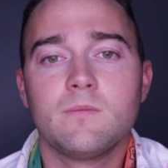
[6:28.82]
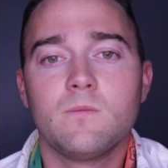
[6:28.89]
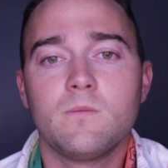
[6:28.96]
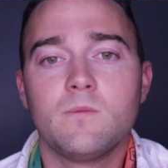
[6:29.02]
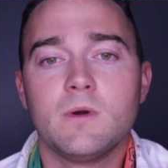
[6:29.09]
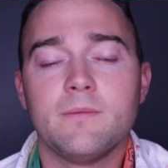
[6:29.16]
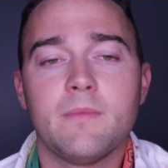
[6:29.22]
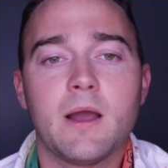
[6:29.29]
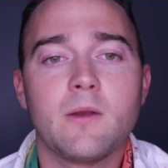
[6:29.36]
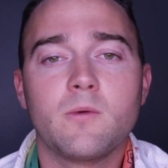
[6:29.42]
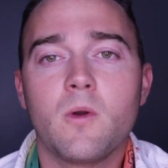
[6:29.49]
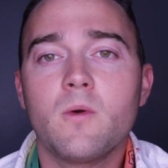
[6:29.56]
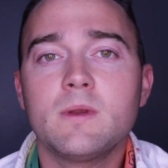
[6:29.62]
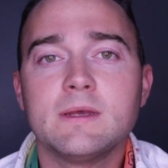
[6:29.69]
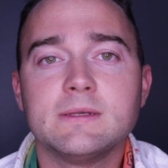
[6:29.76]
what my
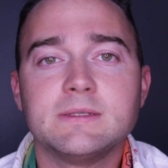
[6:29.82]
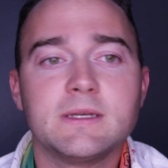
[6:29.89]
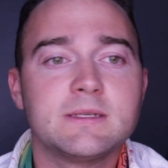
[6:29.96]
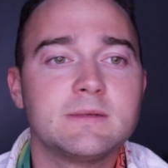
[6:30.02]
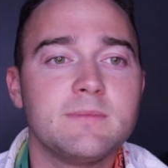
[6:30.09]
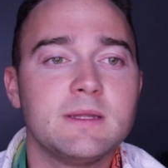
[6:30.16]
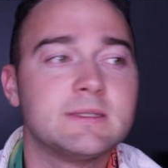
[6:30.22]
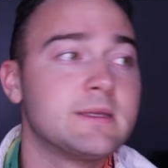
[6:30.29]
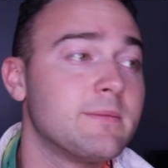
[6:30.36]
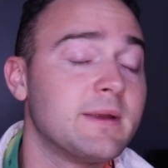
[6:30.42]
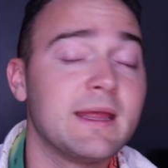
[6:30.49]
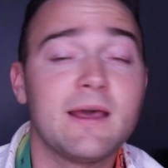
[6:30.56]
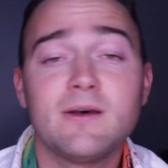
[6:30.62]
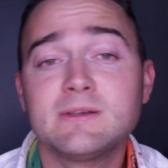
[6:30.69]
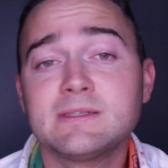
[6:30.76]
road is doesn't mean
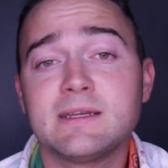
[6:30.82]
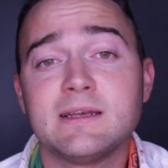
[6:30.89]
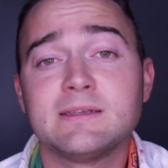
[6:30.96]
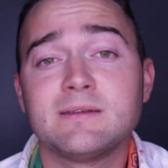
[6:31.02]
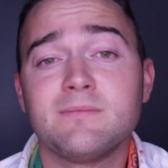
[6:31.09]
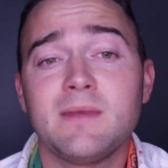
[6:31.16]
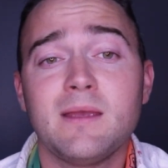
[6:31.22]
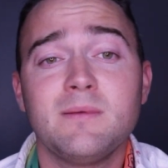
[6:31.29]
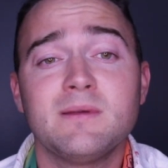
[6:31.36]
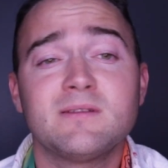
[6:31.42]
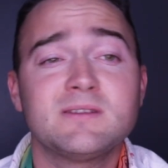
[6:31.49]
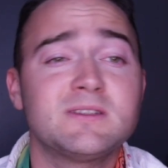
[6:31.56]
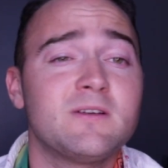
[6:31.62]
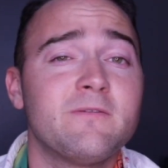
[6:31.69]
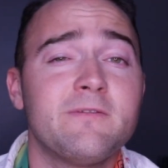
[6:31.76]
somebody else does, and maybe
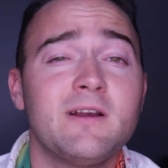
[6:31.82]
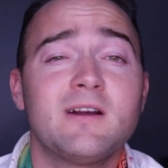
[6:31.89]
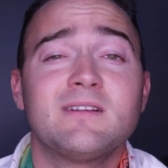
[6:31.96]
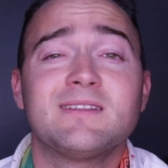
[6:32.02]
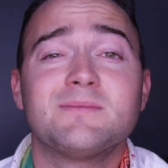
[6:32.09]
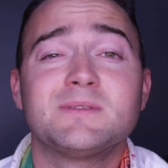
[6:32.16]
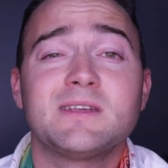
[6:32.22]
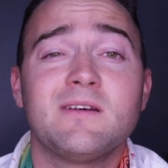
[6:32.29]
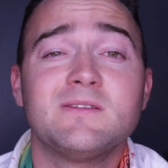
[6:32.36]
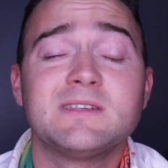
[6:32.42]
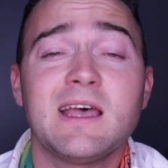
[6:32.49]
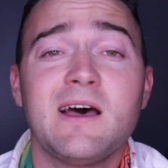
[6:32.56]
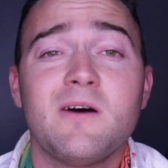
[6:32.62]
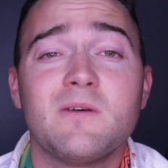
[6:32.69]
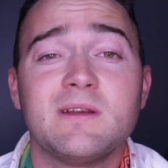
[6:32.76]
they're still figuring themselves
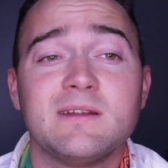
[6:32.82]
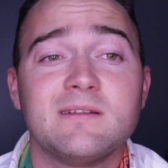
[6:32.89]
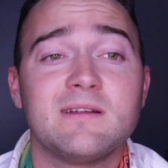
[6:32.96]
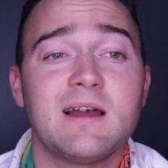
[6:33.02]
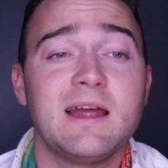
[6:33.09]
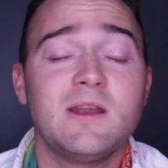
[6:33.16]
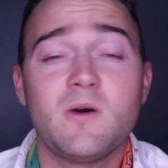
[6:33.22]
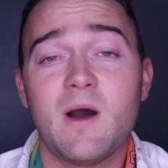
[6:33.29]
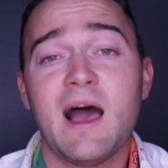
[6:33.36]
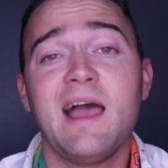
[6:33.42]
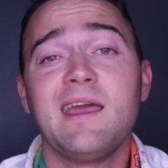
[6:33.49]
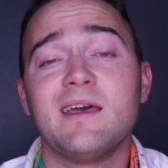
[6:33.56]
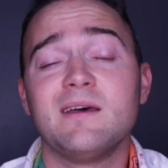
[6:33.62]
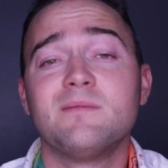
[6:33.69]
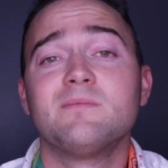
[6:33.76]
out, and I know I
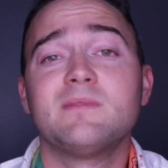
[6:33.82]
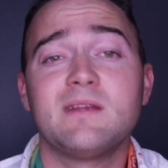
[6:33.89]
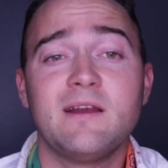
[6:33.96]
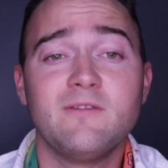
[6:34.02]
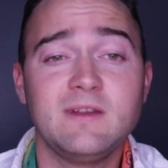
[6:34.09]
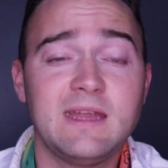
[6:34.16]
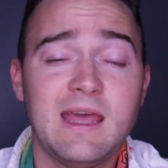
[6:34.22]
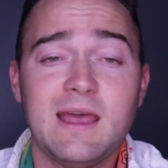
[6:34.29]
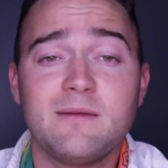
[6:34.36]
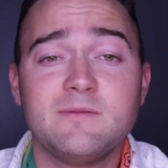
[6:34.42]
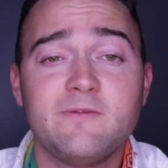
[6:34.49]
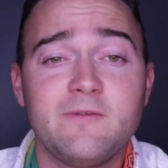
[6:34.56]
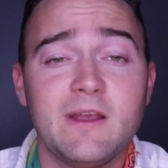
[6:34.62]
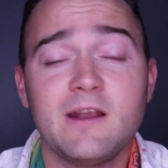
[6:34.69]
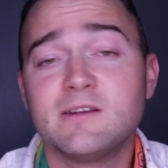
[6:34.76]
am. Every day I
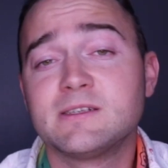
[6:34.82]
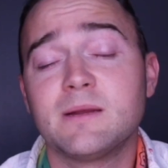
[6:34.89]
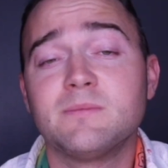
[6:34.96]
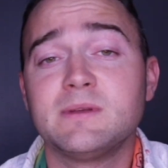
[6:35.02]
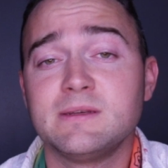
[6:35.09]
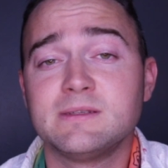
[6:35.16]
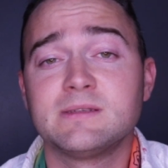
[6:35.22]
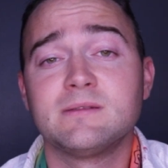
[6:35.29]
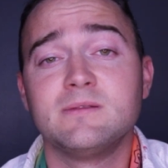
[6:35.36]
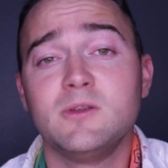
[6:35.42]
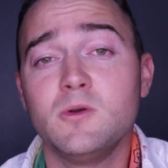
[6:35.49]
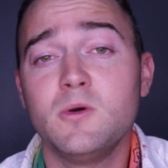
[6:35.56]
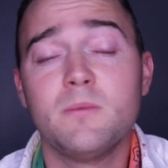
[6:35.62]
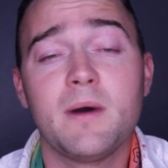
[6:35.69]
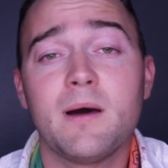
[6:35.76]
figure something
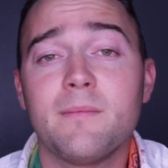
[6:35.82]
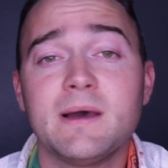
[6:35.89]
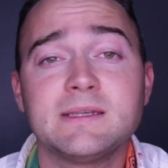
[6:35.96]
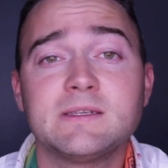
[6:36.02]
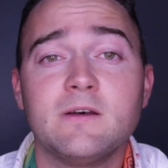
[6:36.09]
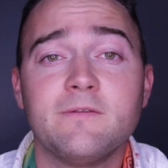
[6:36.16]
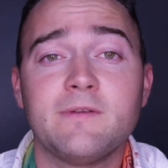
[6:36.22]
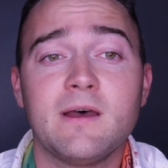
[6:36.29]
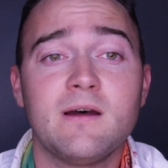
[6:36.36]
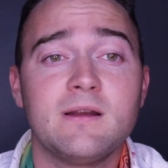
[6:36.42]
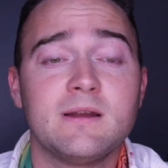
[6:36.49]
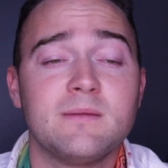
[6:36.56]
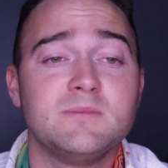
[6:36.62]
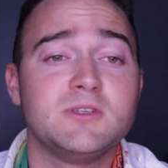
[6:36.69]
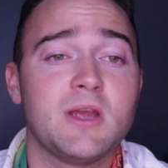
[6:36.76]
new about myself out,
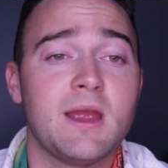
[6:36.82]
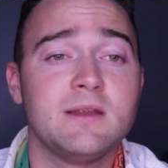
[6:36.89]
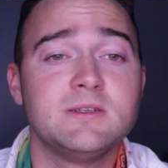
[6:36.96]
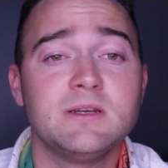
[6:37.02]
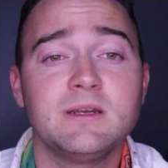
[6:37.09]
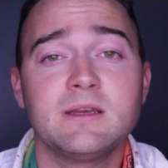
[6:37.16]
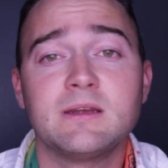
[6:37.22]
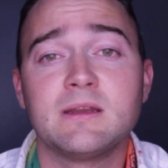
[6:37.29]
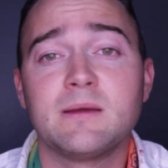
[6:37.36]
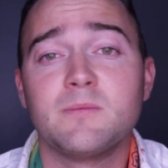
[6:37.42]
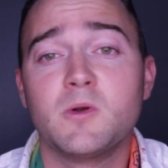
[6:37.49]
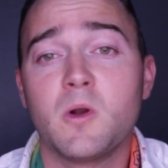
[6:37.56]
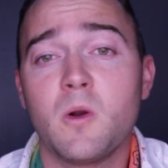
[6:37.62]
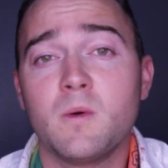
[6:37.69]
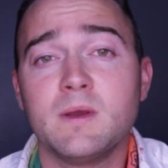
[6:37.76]
and I'm changing and I'm
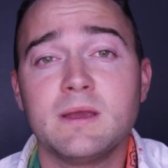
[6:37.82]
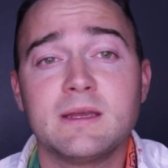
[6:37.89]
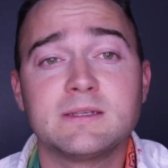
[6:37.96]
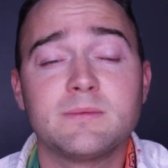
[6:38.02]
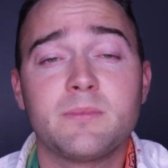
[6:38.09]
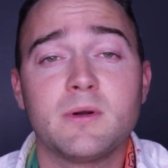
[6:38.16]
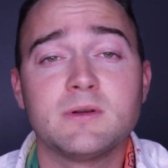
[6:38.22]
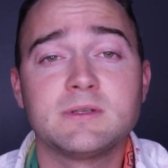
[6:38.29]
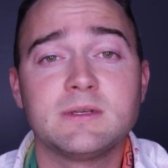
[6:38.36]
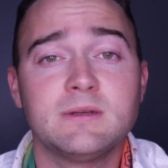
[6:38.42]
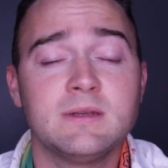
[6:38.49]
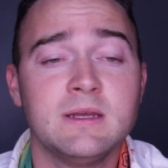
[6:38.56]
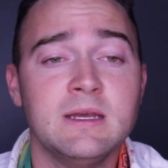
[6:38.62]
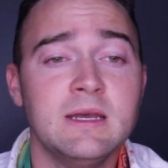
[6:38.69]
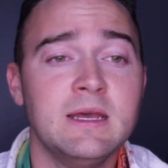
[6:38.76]
growing as a
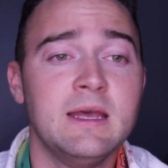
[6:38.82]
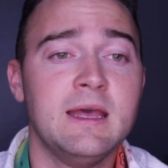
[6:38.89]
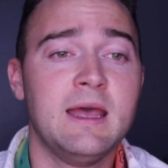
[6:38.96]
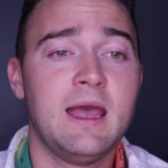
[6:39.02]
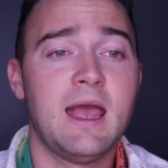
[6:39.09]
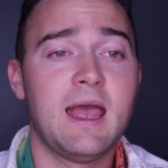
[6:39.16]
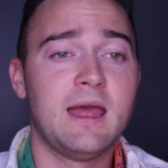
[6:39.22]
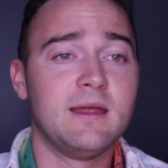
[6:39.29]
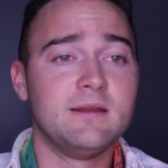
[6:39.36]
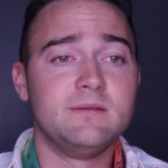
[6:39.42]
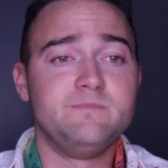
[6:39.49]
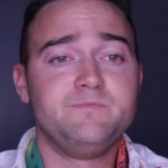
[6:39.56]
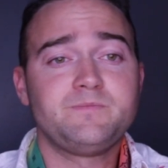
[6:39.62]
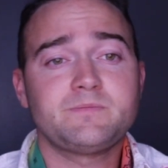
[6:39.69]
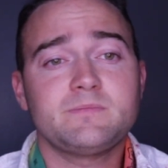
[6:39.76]
person,
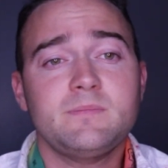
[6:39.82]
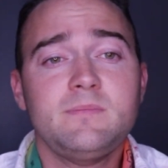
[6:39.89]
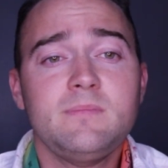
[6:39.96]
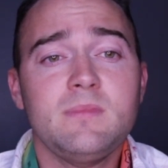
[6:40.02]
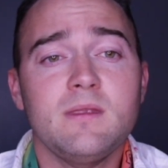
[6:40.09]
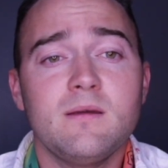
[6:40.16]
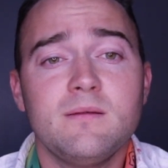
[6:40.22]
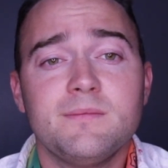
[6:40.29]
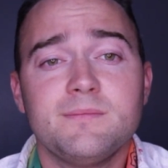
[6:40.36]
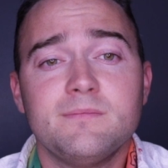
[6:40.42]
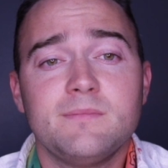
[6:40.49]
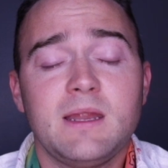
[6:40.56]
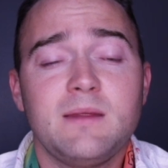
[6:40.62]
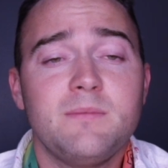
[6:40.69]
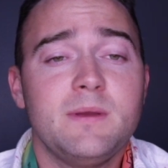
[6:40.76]
and
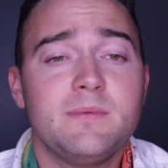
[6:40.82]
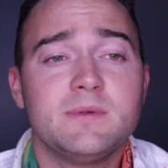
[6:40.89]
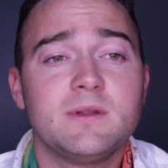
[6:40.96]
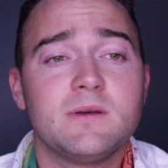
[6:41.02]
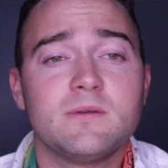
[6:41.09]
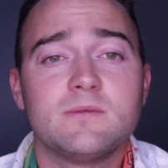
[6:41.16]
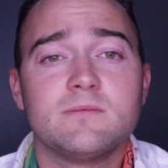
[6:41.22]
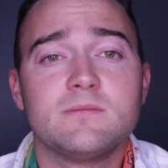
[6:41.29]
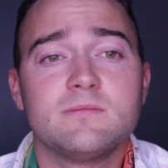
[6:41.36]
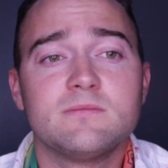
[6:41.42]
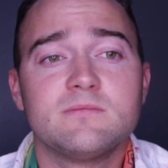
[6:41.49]
many people don't